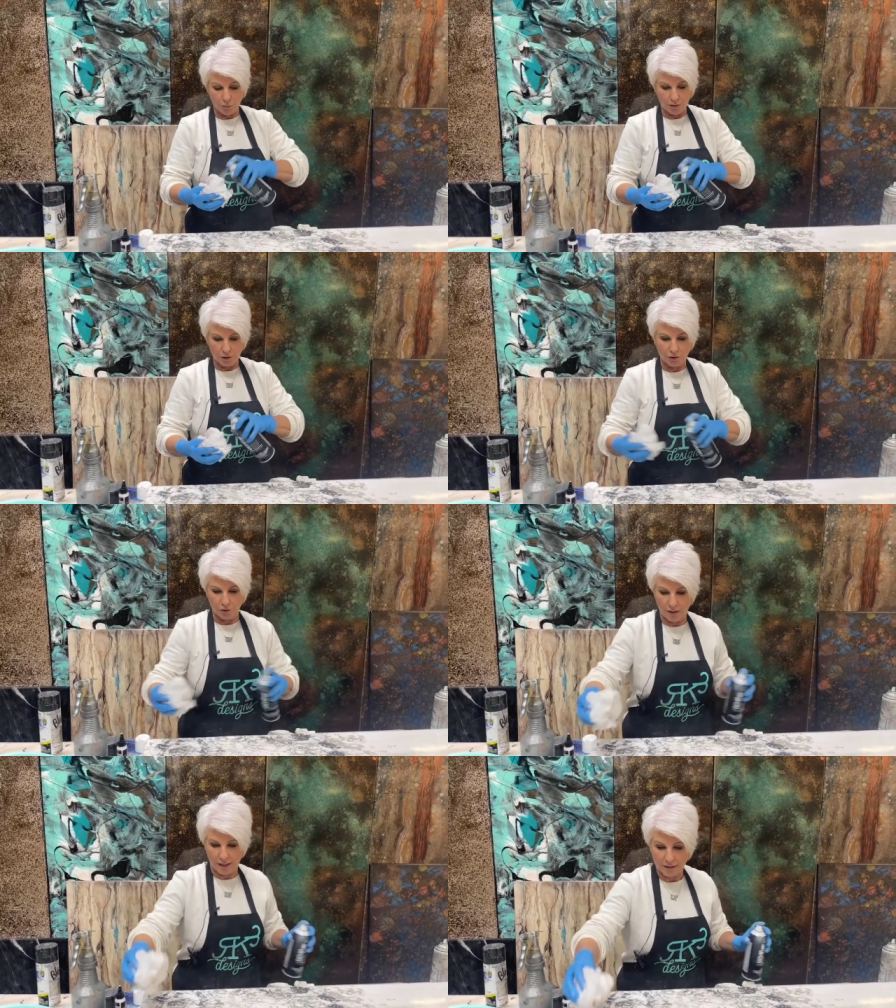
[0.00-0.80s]
wanna
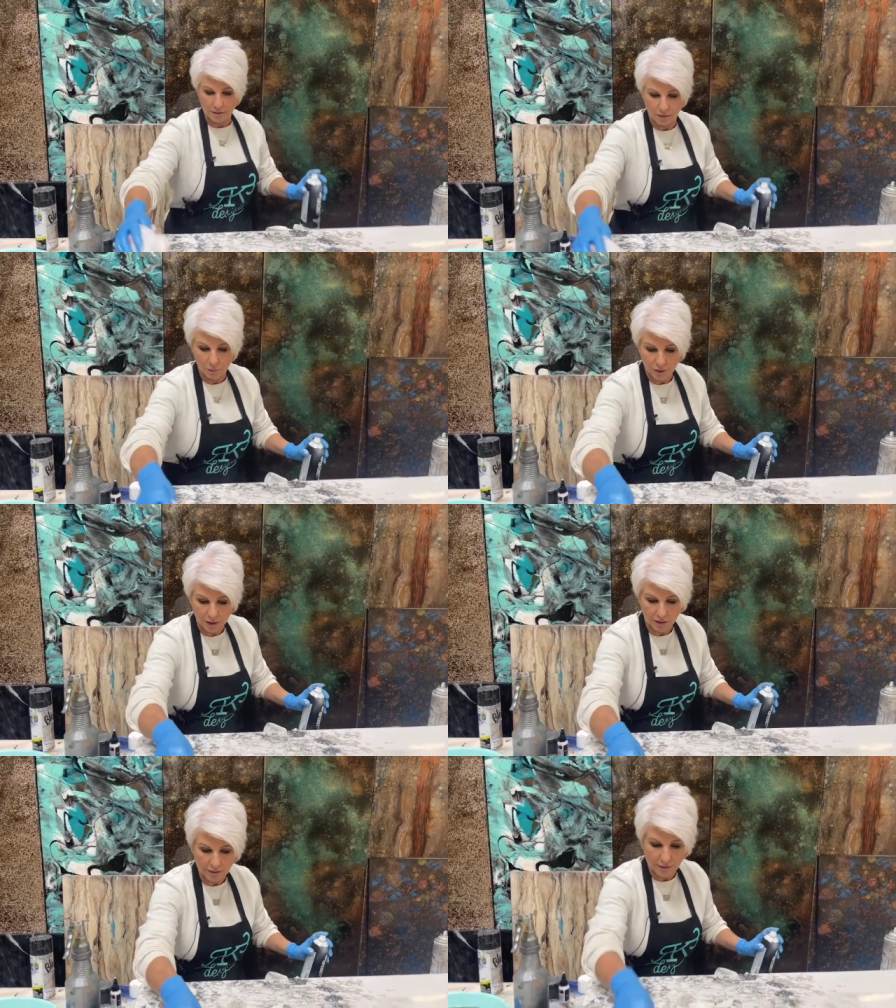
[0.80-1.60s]
do that. So I wanna
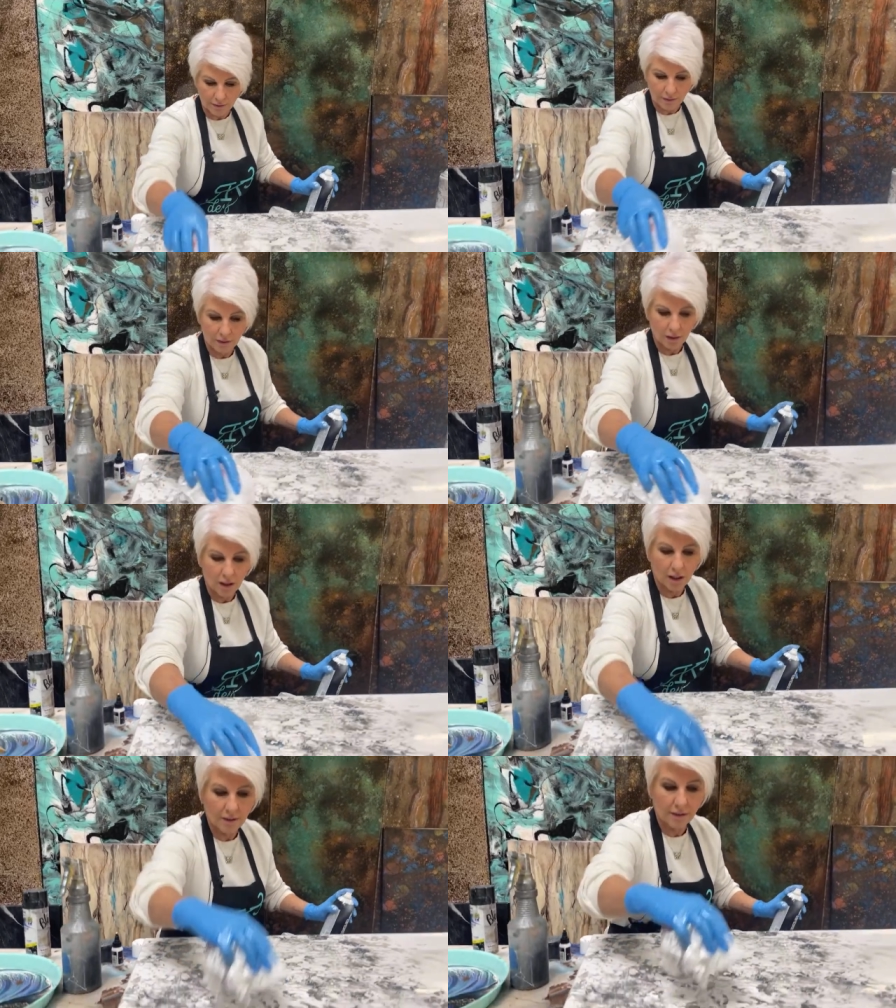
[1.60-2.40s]
con
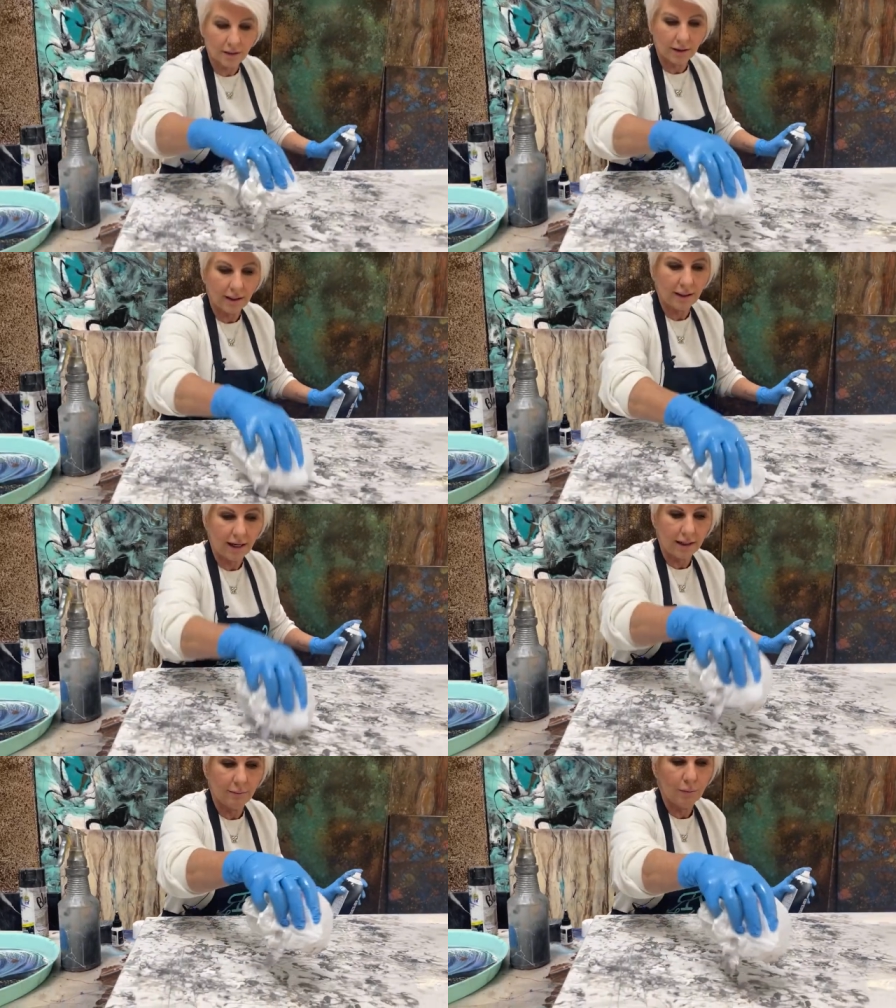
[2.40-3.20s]
constantly
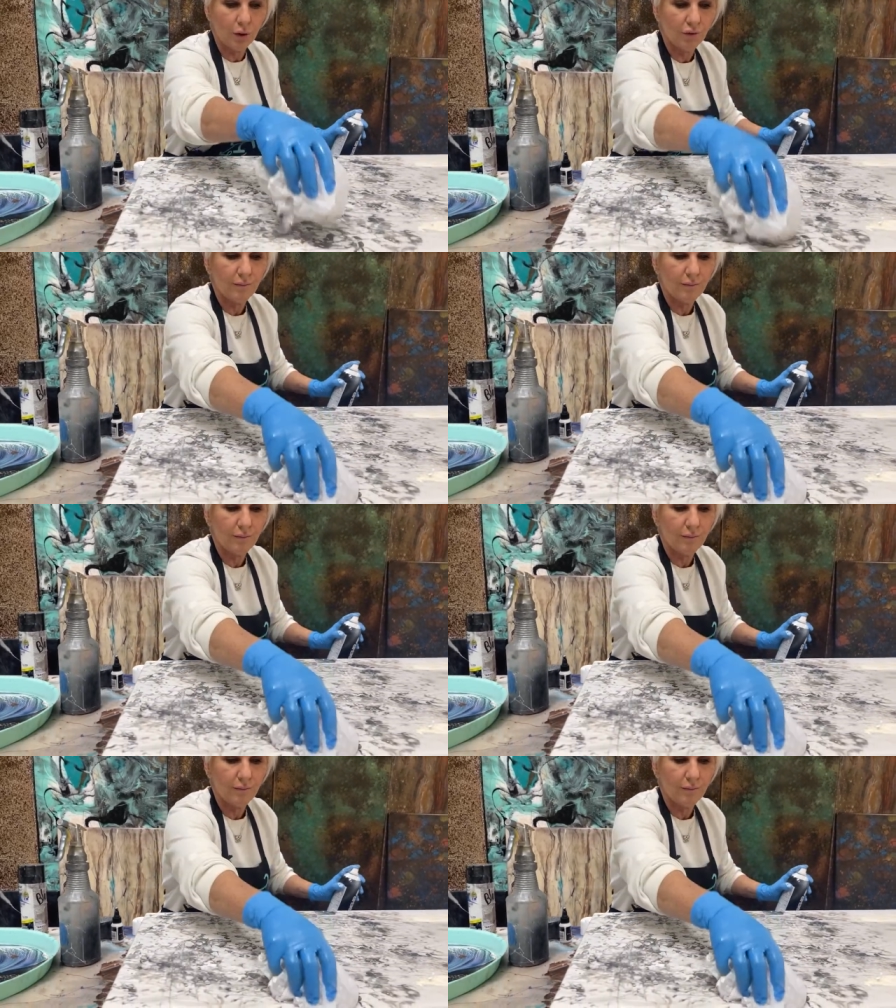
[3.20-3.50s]
kind of move